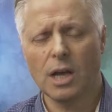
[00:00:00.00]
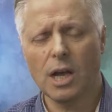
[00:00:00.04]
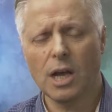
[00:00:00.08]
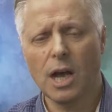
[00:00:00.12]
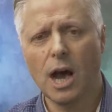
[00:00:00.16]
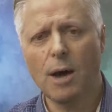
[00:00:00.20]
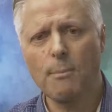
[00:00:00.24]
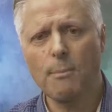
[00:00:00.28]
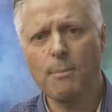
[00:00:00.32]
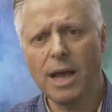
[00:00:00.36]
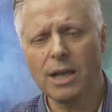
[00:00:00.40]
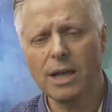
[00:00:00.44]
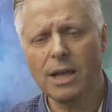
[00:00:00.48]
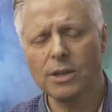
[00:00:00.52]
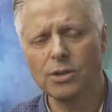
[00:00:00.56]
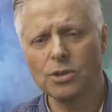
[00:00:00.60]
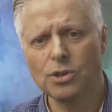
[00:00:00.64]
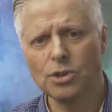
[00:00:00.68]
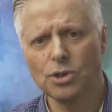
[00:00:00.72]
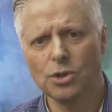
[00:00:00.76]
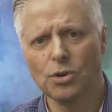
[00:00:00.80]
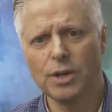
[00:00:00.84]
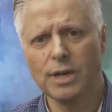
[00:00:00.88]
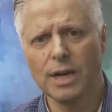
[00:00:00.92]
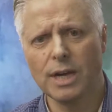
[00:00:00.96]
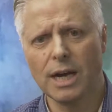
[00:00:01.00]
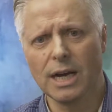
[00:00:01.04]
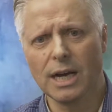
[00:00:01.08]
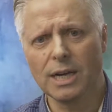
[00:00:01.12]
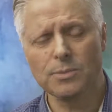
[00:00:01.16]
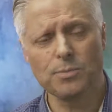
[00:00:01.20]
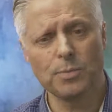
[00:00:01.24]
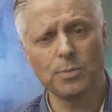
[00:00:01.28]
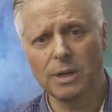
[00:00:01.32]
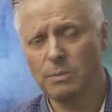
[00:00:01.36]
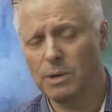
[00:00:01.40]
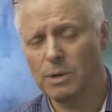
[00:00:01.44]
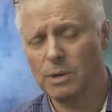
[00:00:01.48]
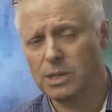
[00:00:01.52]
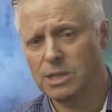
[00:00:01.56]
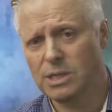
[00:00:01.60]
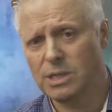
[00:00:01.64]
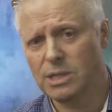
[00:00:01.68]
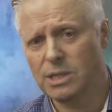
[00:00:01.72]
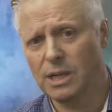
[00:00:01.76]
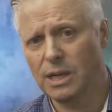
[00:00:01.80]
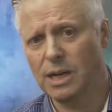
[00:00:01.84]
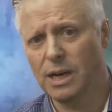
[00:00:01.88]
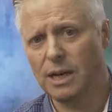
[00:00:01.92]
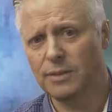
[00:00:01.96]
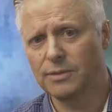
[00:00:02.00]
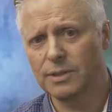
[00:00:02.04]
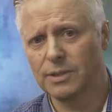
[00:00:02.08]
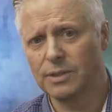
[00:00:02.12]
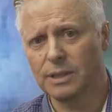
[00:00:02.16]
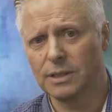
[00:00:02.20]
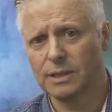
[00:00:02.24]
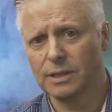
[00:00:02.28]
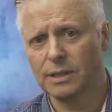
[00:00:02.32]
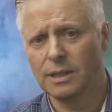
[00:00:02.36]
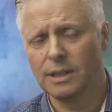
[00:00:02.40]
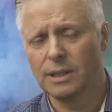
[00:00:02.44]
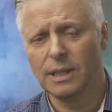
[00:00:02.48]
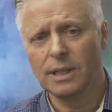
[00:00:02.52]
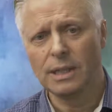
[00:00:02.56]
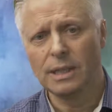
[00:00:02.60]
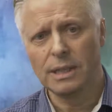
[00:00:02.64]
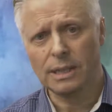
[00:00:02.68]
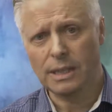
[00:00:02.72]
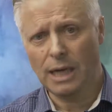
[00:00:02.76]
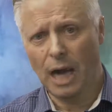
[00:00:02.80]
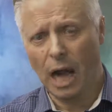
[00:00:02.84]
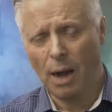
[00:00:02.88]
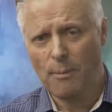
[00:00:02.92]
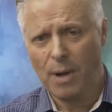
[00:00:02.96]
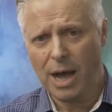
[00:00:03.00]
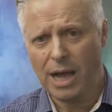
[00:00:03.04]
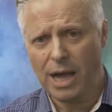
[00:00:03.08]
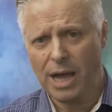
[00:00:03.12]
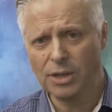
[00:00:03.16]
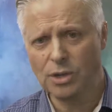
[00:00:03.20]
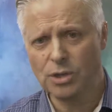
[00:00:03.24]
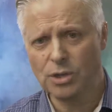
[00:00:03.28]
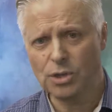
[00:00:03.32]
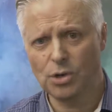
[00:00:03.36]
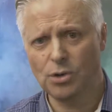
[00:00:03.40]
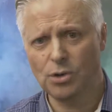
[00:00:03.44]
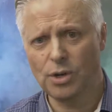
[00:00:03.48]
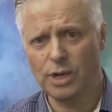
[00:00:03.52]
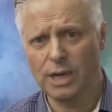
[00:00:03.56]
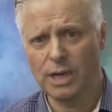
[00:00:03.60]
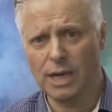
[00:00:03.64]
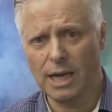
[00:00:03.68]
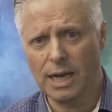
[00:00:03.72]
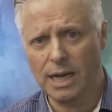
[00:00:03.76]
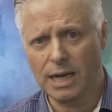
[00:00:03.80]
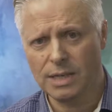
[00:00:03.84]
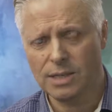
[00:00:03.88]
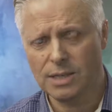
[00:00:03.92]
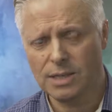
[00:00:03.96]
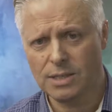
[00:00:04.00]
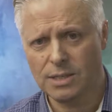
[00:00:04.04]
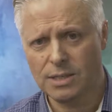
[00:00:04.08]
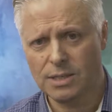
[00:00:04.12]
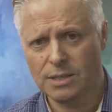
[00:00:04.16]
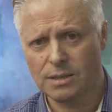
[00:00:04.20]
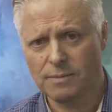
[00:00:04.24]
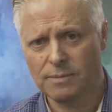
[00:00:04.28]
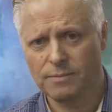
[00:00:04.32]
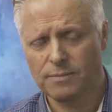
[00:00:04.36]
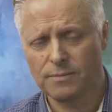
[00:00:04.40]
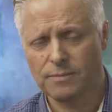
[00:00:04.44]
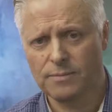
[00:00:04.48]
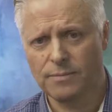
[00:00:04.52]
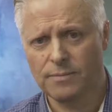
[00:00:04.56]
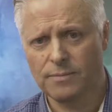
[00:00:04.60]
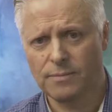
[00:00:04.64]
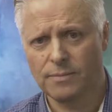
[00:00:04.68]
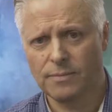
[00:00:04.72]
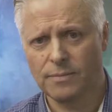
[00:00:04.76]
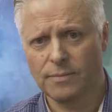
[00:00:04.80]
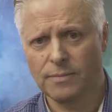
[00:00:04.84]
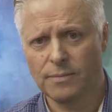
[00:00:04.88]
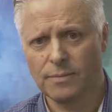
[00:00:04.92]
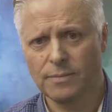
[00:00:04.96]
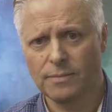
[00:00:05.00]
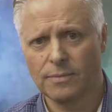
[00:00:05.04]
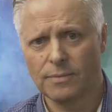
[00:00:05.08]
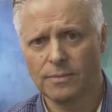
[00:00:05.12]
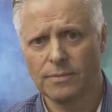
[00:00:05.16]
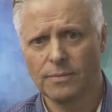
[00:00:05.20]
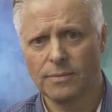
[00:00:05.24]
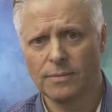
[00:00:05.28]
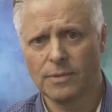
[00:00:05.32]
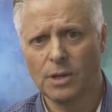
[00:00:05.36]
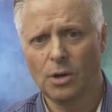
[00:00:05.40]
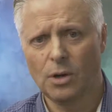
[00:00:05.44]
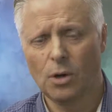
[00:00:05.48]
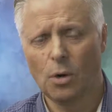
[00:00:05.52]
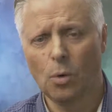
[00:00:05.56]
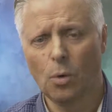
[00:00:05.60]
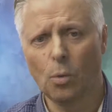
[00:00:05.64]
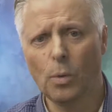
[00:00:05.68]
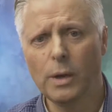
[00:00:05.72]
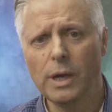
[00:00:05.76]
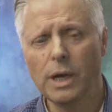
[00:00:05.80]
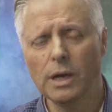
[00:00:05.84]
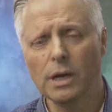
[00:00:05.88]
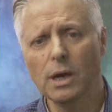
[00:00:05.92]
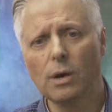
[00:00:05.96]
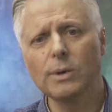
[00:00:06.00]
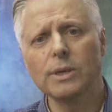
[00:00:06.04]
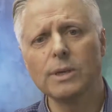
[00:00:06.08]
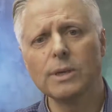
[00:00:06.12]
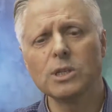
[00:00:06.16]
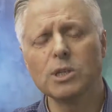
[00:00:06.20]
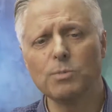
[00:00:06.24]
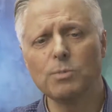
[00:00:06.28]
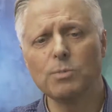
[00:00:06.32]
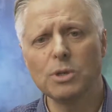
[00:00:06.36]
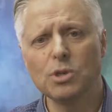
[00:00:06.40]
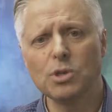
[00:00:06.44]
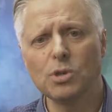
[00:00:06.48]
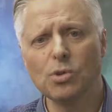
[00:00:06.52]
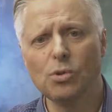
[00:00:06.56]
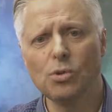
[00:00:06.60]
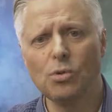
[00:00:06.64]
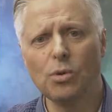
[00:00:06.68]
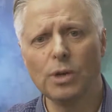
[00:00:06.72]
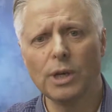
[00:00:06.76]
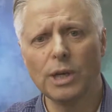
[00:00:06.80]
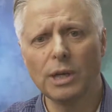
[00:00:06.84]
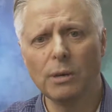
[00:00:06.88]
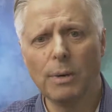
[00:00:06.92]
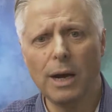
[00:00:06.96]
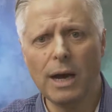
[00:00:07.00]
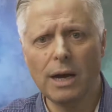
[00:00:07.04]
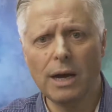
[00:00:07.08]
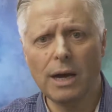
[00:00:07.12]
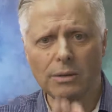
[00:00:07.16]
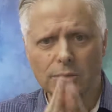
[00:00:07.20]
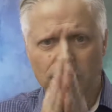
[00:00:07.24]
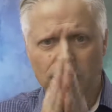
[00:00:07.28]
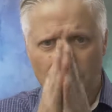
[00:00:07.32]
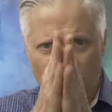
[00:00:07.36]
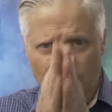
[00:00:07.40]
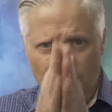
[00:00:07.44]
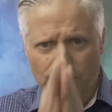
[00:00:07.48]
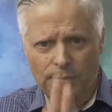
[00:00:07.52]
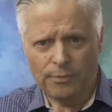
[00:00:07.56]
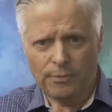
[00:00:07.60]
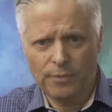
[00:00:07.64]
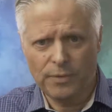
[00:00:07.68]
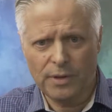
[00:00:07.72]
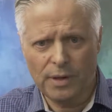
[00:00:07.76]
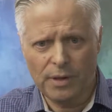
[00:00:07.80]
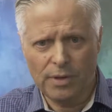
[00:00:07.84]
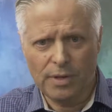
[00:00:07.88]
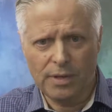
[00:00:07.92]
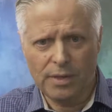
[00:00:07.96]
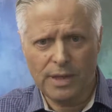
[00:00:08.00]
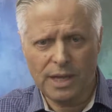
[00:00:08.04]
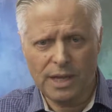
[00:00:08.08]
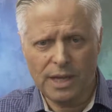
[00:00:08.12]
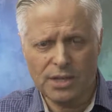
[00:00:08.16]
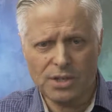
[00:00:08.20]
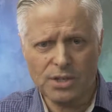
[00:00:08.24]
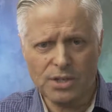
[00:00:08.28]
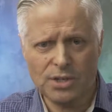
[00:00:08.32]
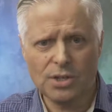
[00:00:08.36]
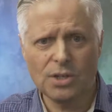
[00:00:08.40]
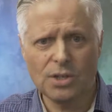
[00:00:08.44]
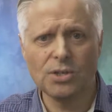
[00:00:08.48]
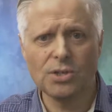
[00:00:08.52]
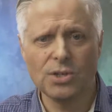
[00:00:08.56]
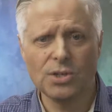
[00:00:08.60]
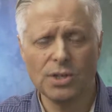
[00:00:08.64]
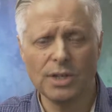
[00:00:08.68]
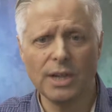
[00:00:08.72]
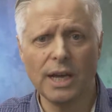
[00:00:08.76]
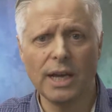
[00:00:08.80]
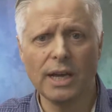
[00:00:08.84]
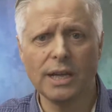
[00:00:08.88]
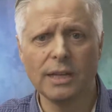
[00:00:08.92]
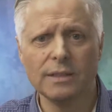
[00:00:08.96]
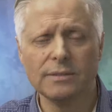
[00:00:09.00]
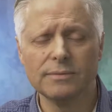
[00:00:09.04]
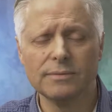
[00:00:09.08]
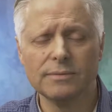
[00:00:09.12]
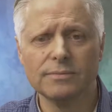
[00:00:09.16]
Come and join us, pretty much like I've done. Come and join us. We are going to be talking about this today.